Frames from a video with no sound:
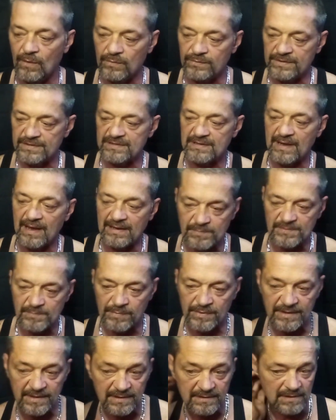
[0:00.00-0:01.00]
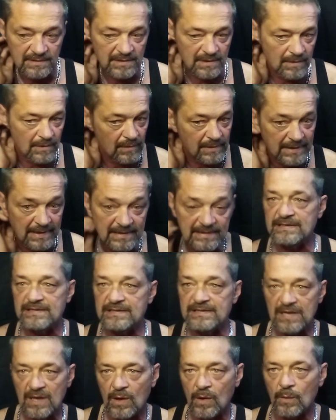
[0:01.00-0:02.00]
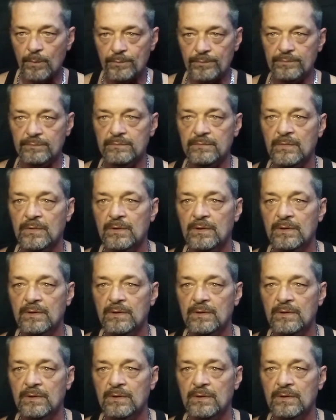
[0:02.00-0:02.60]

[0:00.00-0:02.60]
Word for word: oh, this guy's bleeding, you know, he needs help.